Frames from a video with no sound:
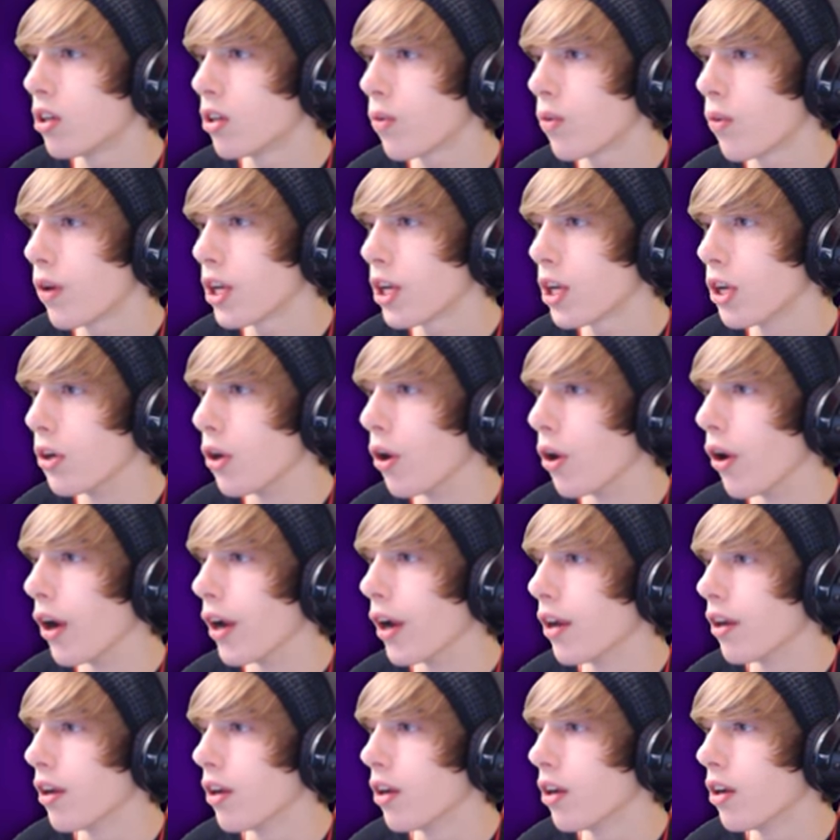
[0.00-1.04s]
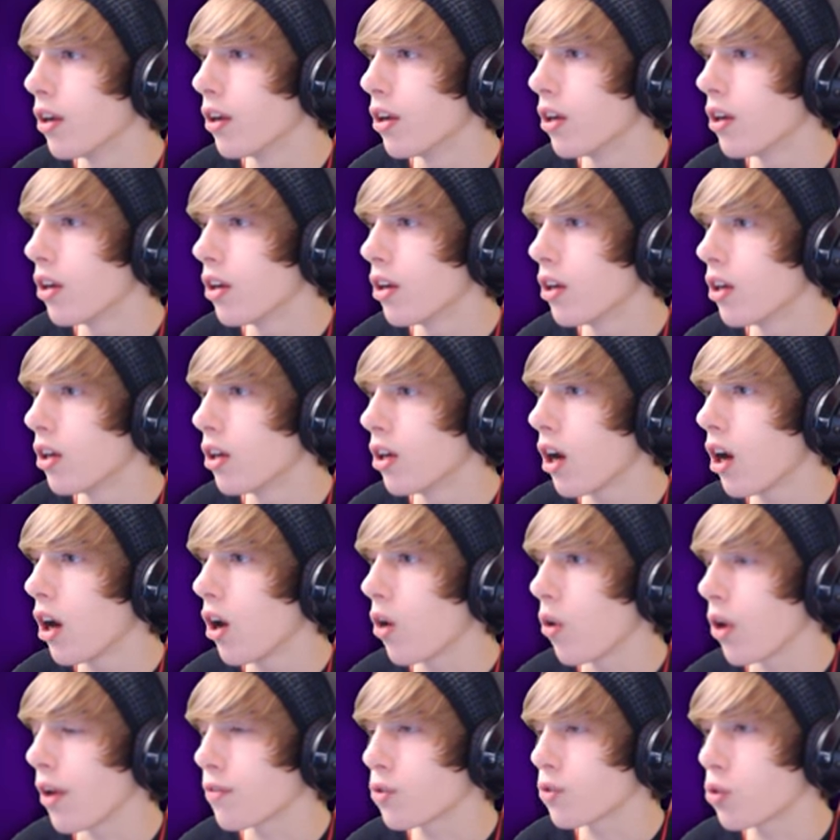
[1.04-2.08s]
What are you doing?
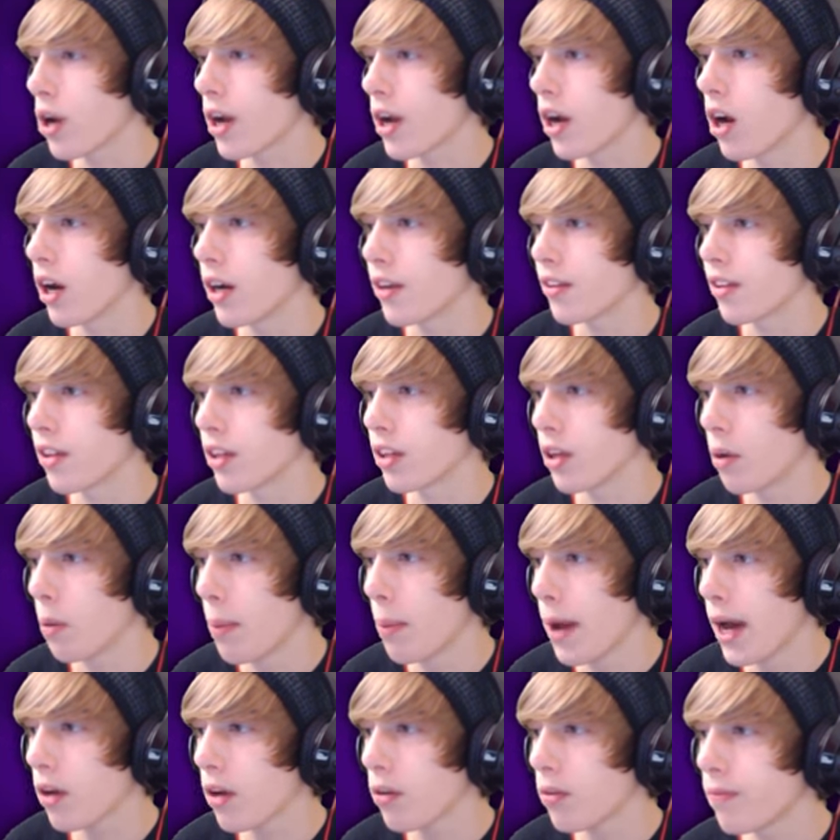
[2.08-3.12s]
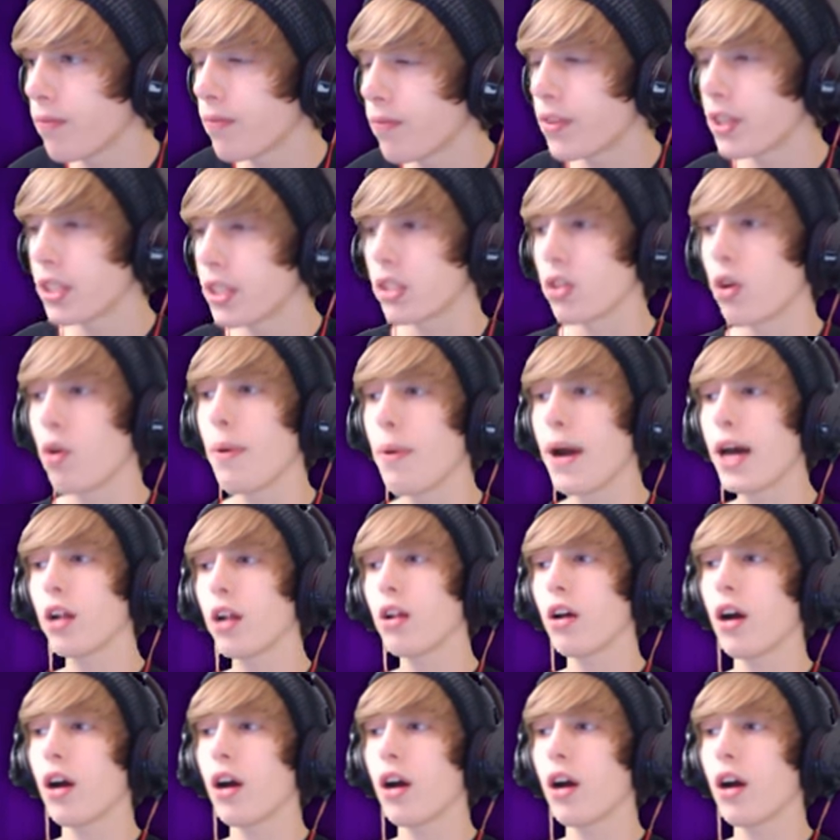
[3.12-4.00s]
Oh, we have train. Alright, is it double battle? Double battle?